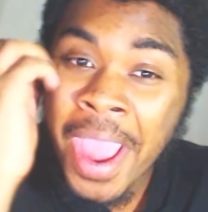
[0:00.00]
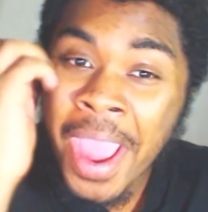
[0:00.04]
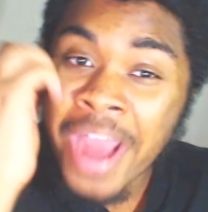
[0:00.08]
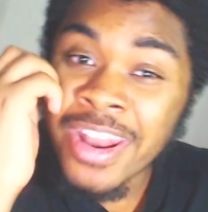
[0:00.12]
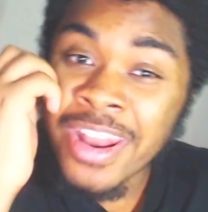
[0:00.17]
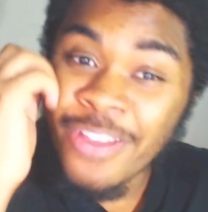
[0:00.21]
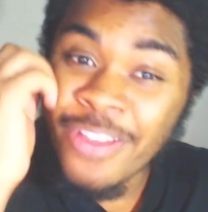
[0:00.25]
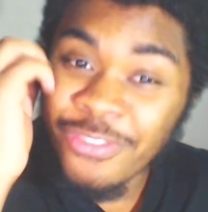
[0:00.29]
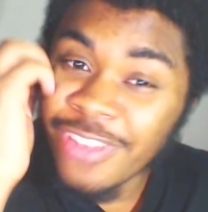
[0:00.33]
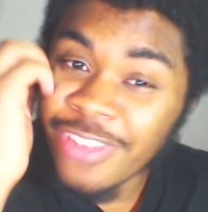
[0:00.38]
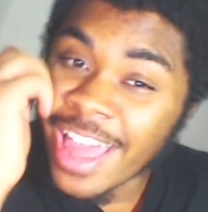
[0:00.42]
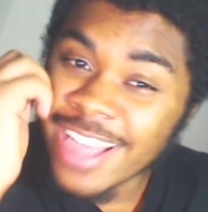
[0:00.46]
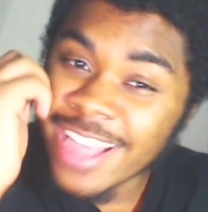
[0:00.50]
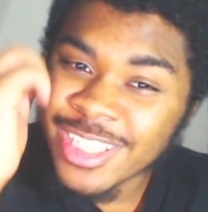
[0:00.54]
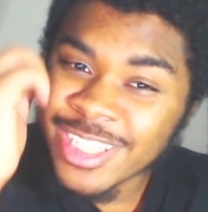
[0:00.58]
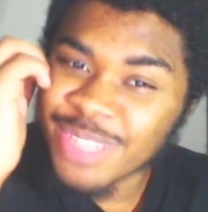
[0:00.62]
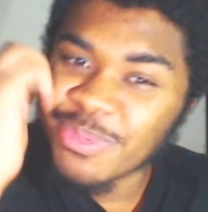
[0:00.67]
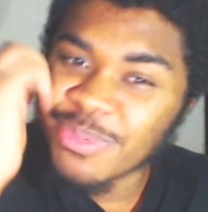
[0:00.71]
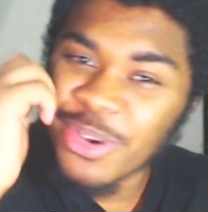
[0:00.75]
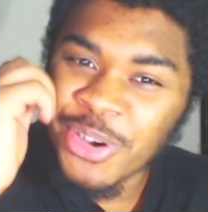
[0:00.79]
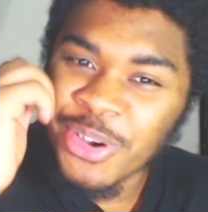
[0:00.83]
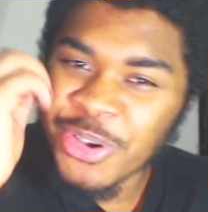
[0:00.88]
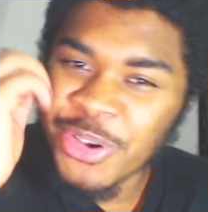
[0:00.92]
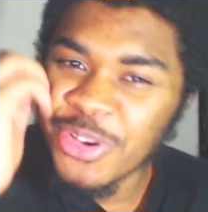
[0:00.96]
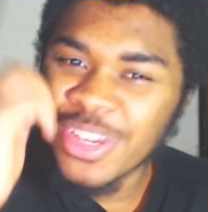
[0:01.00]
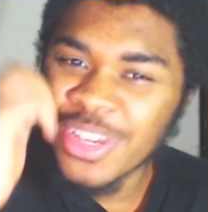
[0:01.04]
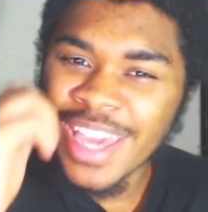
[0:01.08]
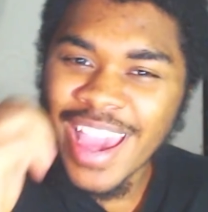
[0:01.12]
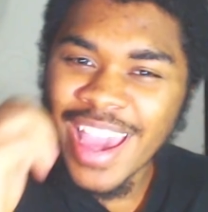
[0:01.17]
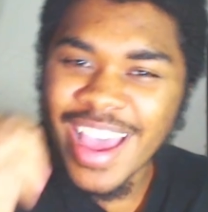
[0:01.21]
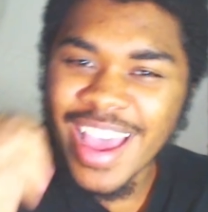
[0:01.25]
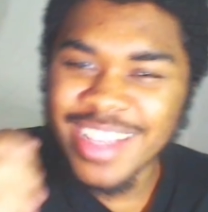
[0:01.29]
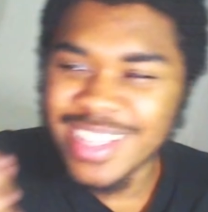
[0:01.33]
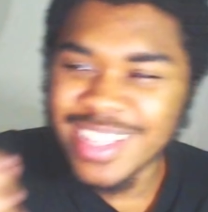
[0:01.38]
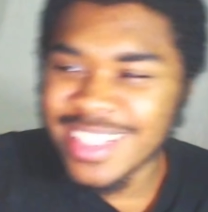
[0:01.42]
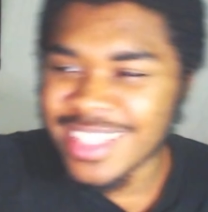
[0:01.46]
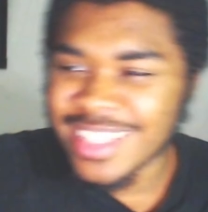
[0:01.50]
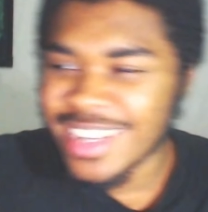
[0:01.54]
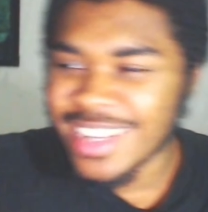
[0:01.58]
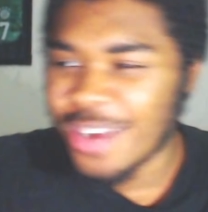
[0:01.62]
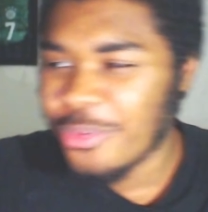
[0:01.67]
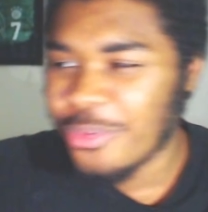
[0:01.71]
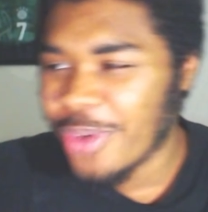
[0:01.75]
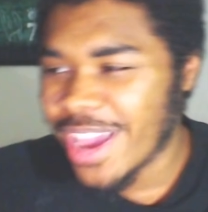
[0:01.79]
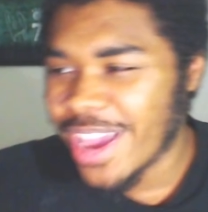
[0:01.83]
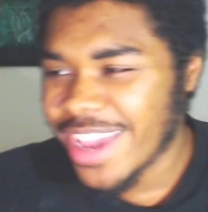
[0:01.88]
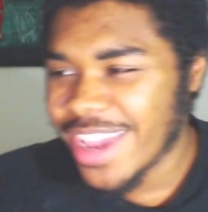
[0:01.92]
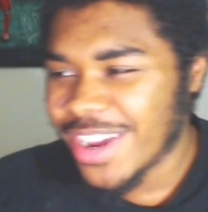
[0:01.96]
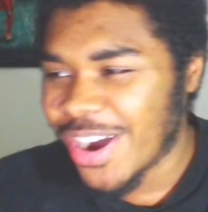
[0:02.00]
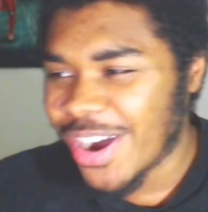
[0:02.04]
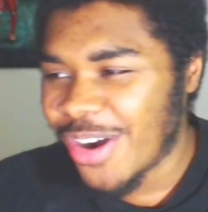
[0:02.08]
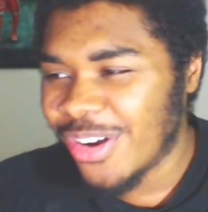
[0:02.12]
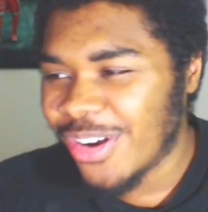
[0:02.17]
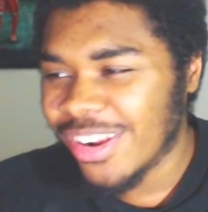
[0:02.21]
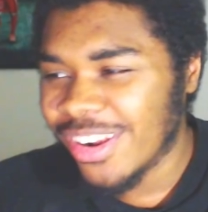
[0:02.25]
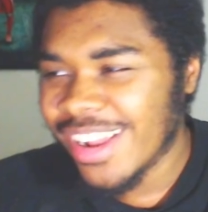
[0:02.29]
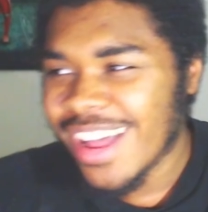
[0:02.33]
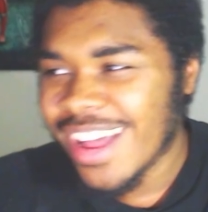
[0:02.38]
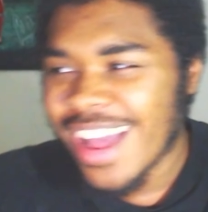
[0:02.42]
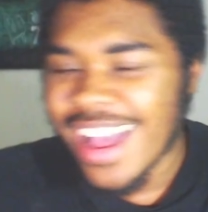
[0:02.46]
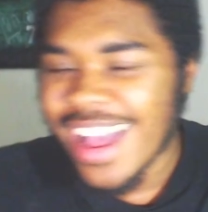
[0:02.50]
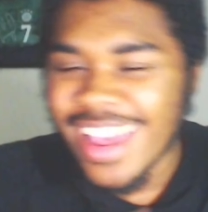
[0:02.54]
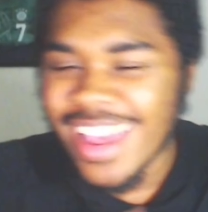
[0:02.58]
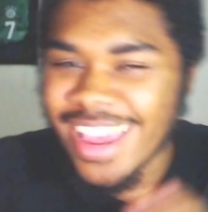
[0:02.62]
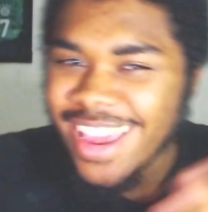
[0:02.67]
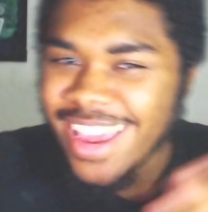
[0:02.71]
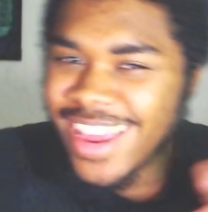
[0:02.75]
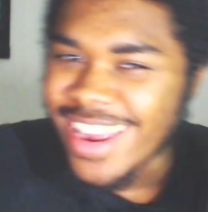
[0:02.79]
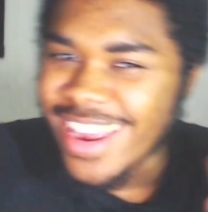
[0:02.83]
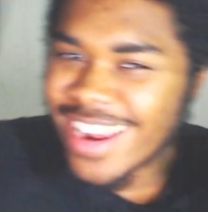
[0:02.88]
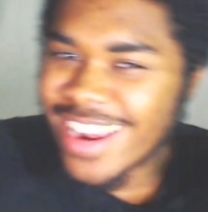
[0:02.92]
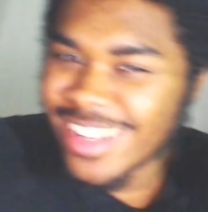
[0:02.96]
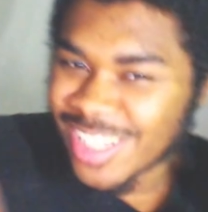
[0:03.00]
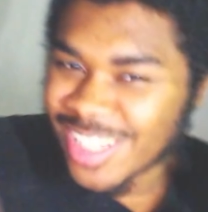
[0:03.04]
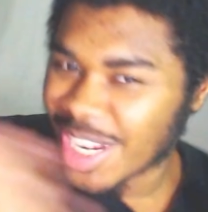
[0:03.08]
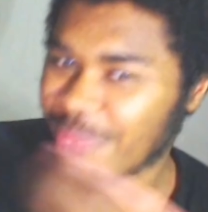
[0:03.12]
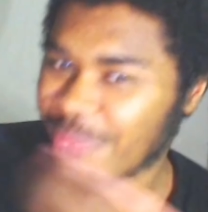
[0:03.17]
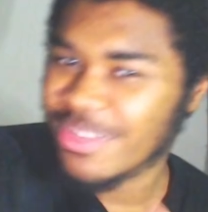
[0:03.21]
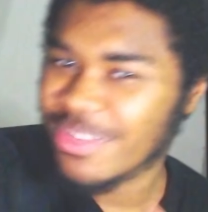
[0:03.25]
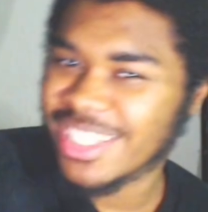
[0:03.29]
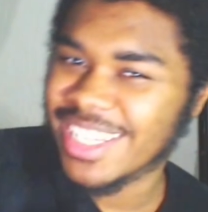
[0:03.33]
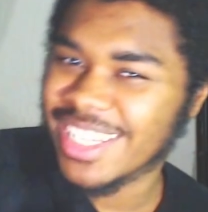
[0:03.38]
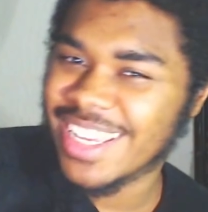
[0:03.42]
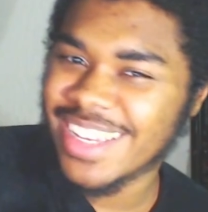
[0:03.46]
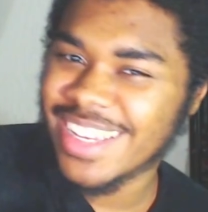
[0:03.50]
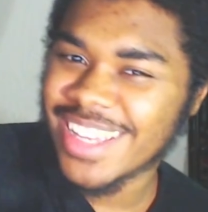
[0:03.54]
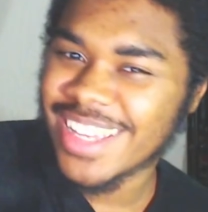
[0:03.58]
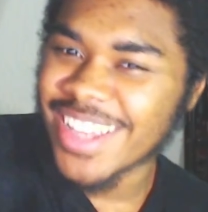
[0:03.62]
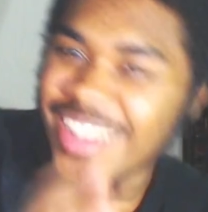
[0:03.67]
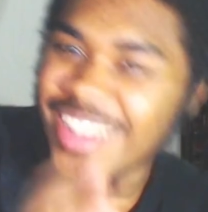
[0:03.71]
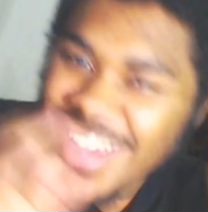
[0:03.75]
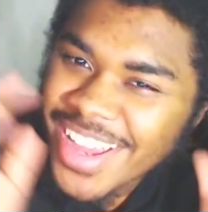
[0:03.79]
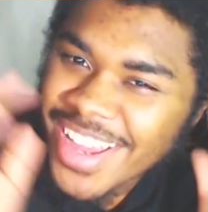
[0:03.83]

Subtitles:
Deflection, but who cares? It's an away goal in the Champions League.